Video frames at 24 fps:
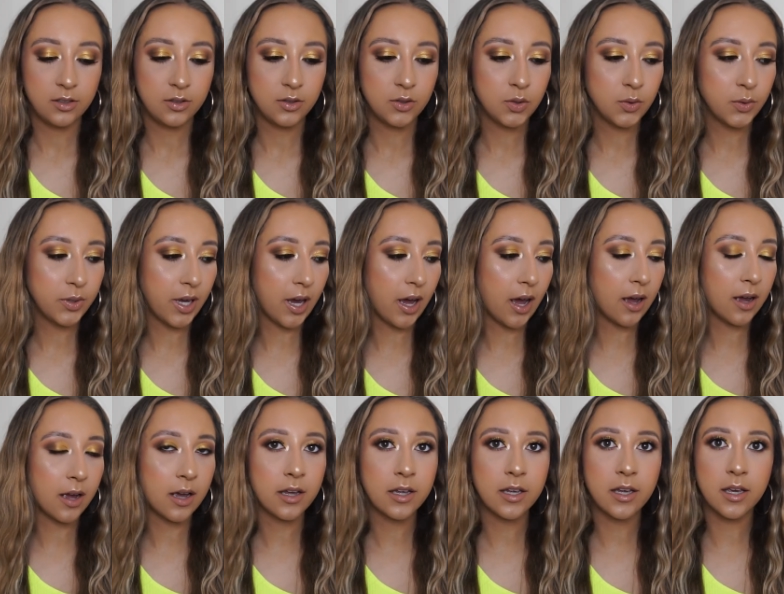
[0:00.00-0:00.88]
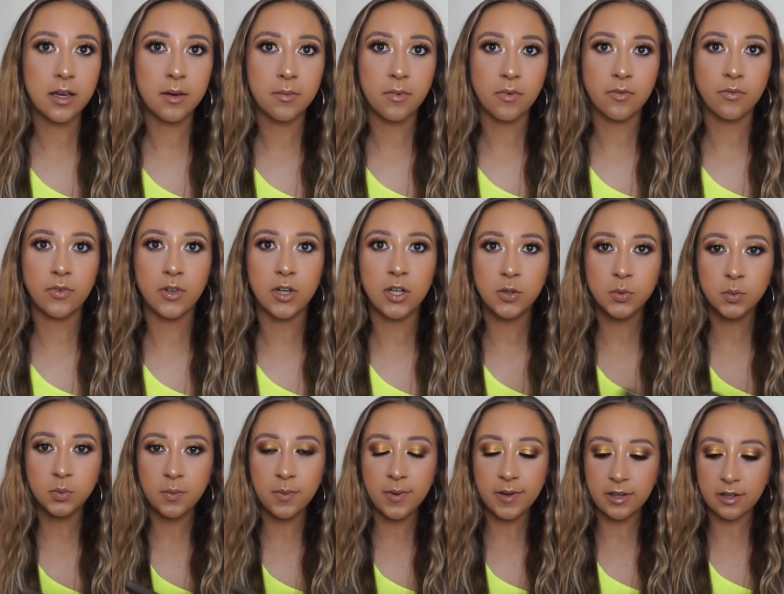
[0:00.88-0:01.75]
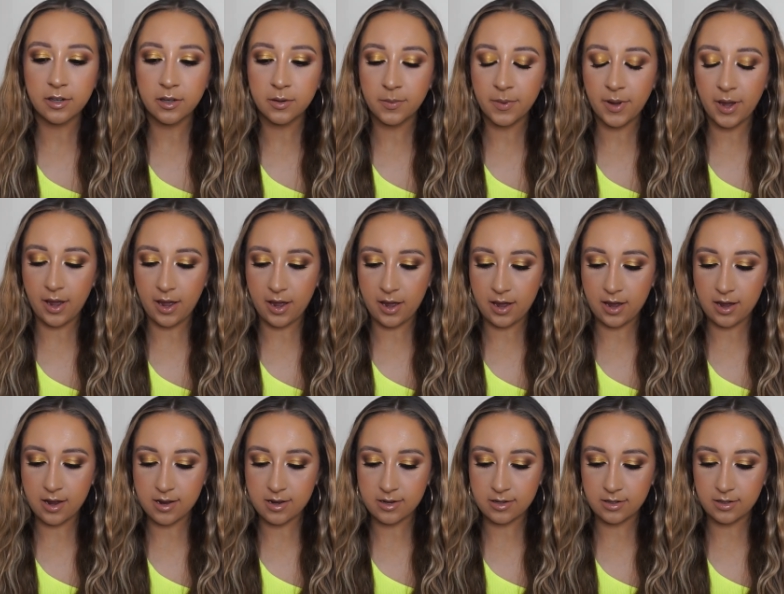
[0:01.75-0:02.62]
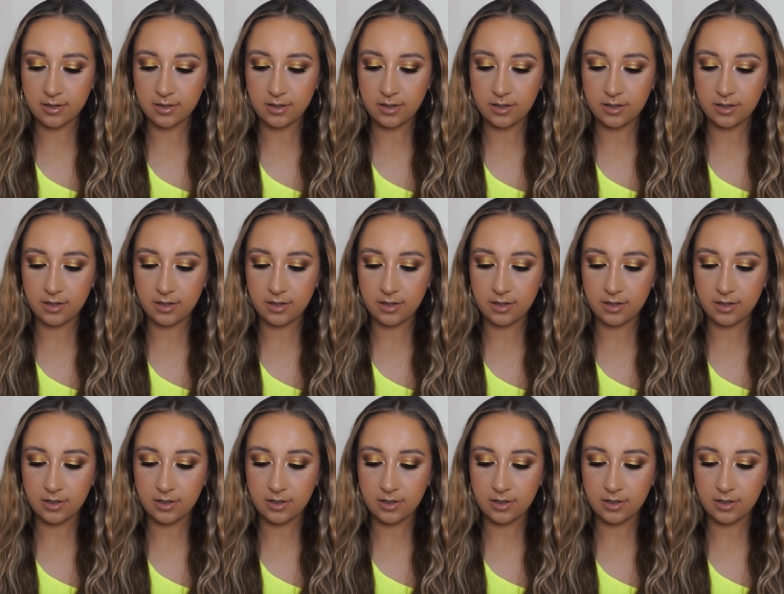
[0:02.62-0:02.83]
So yeah, I am finished with makeup at